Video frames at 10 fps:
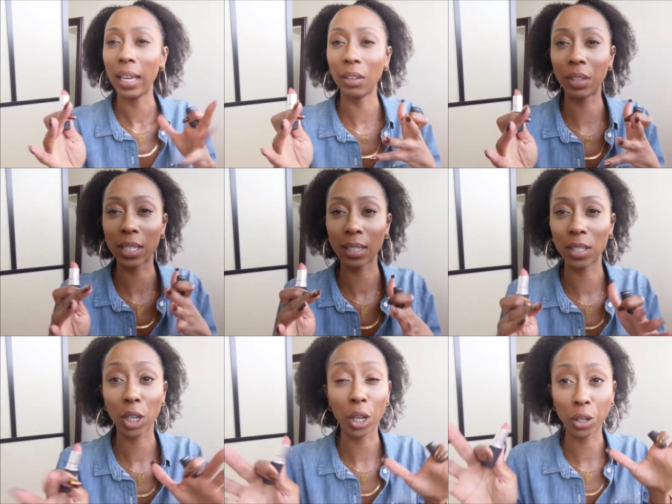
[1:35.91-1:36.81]
if this
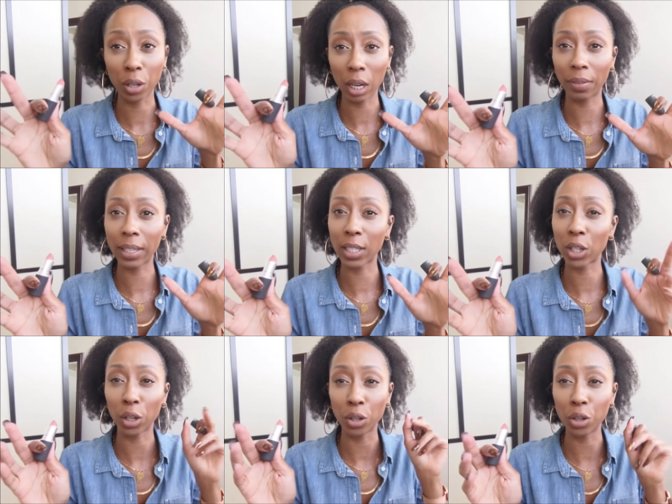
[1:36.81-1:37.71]
is, an, if this
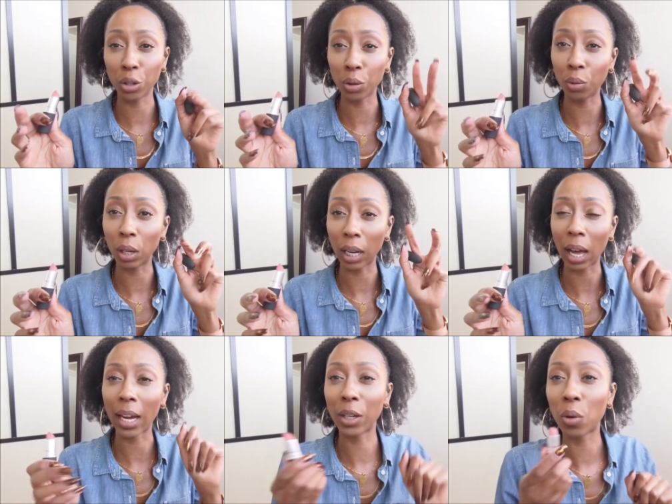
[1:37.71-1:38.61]
is a new
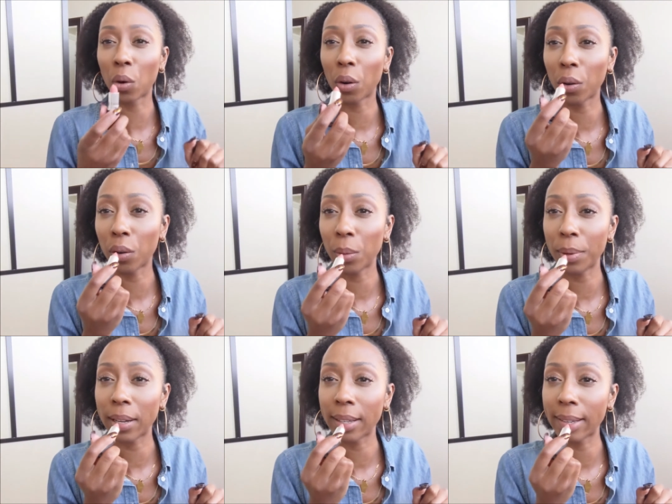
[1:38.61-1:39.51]
line, quote
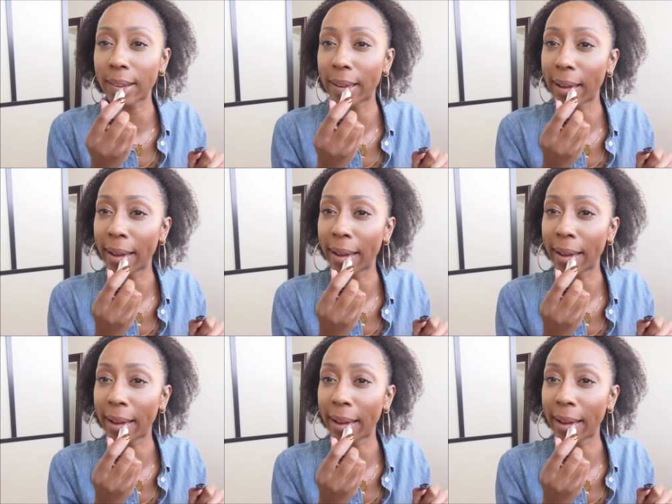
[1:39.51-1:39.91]
unquote, but